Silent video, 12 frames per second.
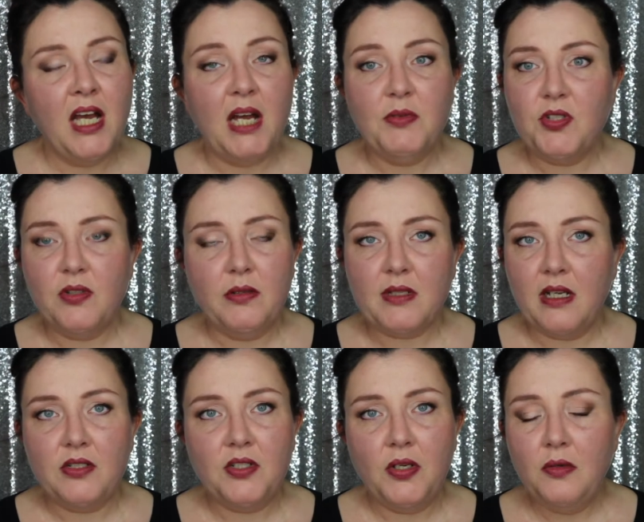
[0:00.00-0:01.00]
I'm sure it was
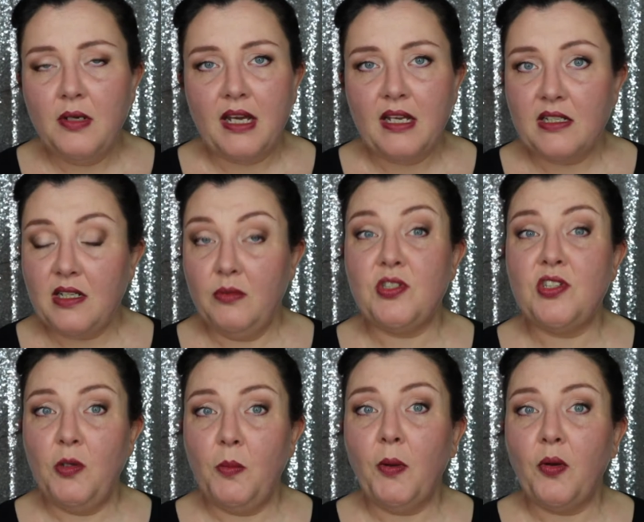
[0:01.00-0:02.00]
like 2 days. It was
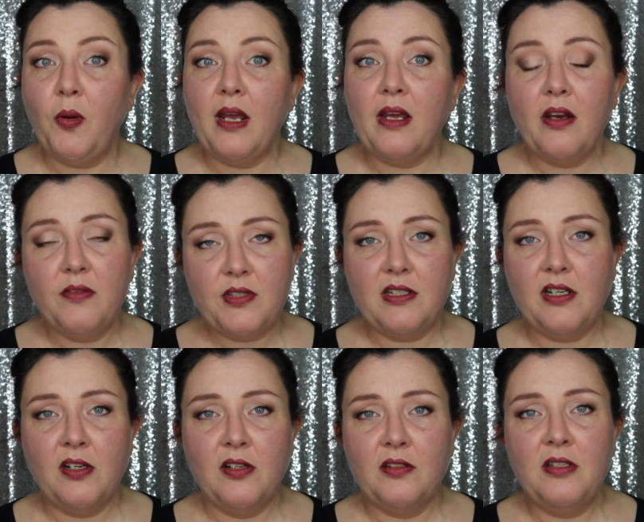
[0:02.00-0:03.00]
super quick. Obviously
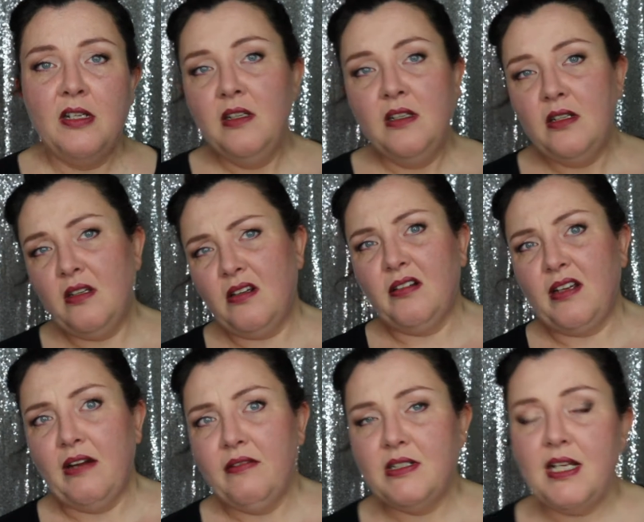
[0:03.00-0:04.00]
you can't
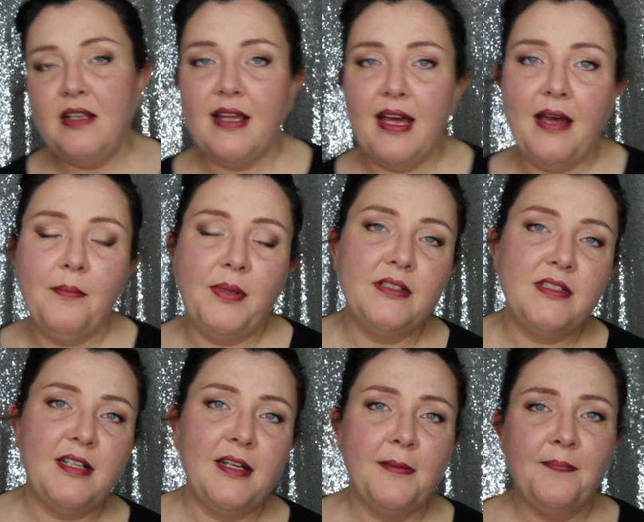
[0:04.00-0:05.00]
guarantee that,
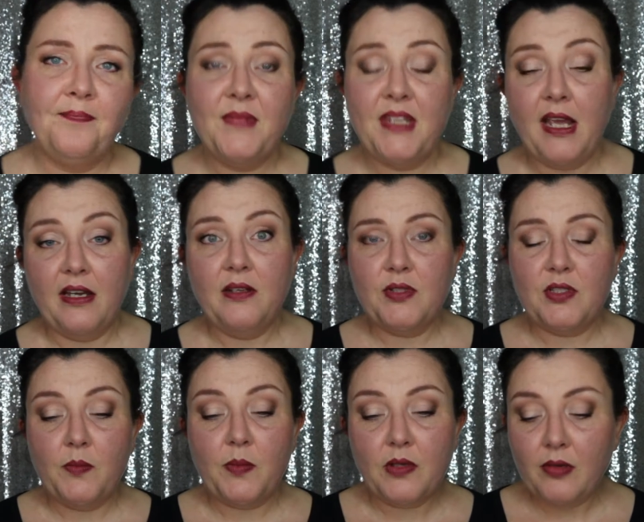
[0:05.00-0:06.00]
but yeah, it was
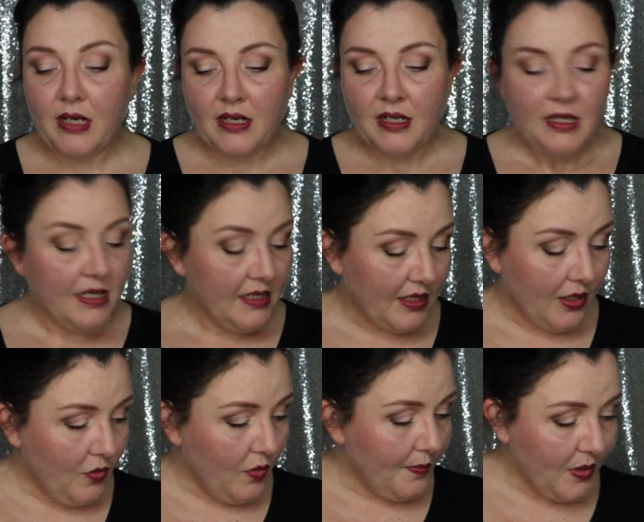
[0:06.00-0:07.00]
super quick.
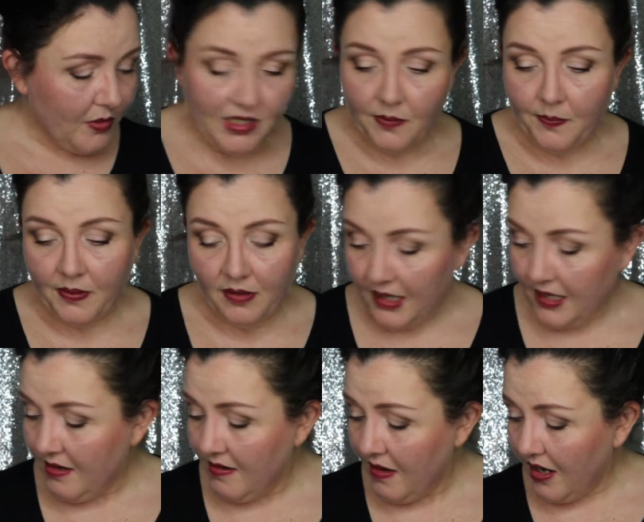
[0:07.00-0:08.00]
So Beauty
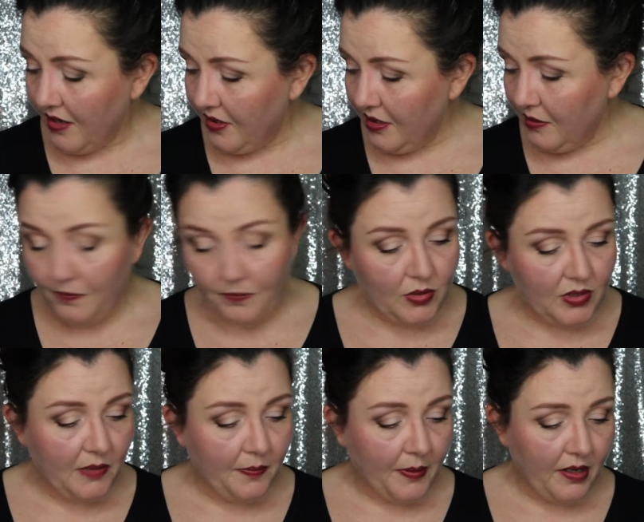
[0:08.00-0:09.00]
Pie, I think
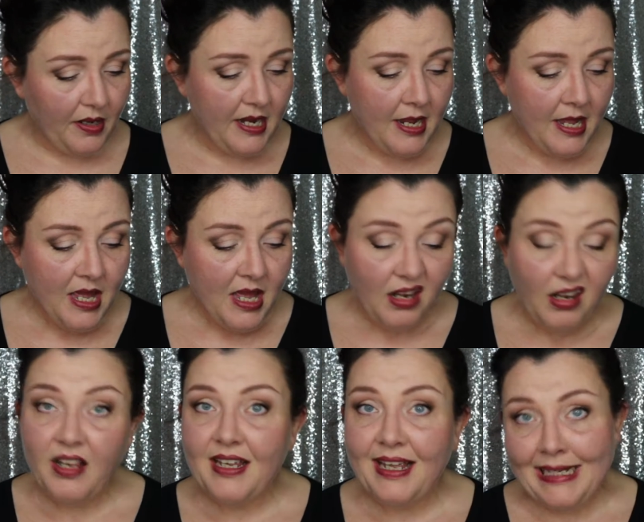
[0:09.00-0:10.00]
Beauty Pie,
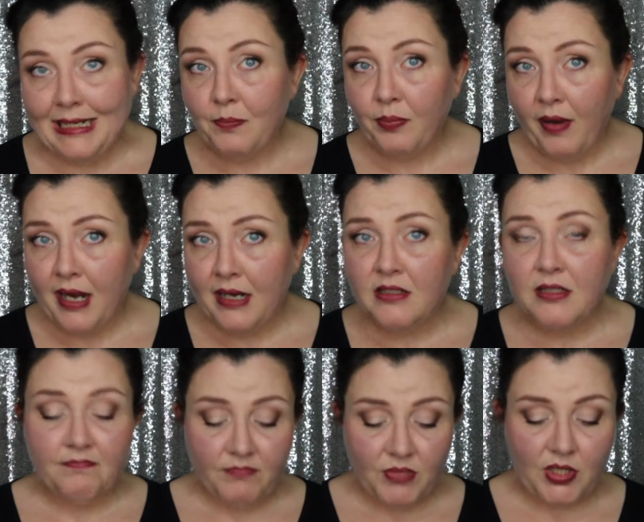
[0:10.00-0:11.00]
like any brand,
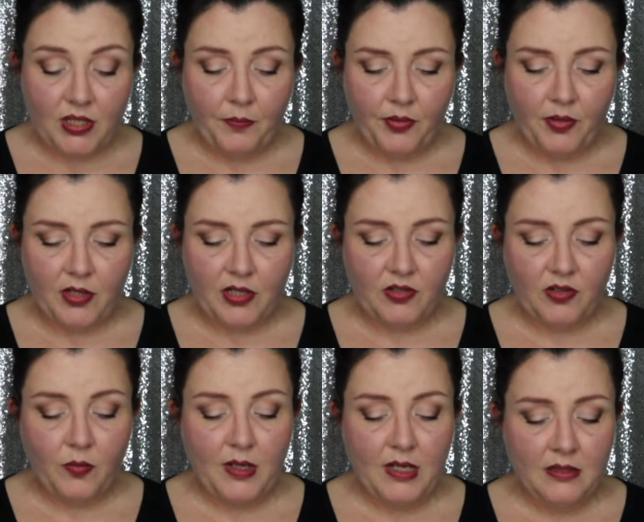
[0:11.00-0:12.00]
some products are
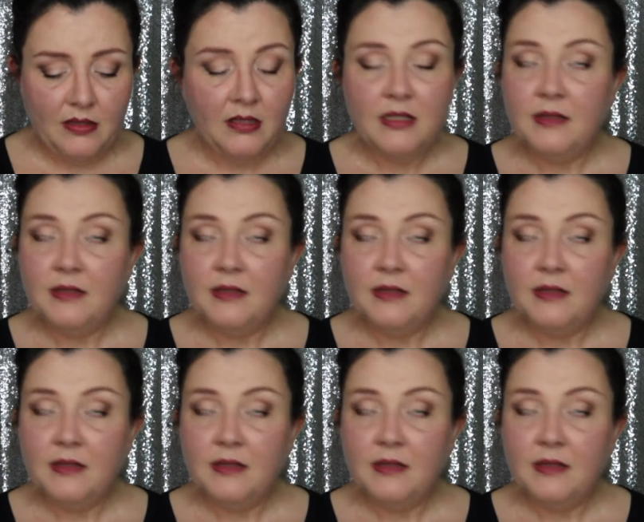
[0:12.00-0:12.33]
a win.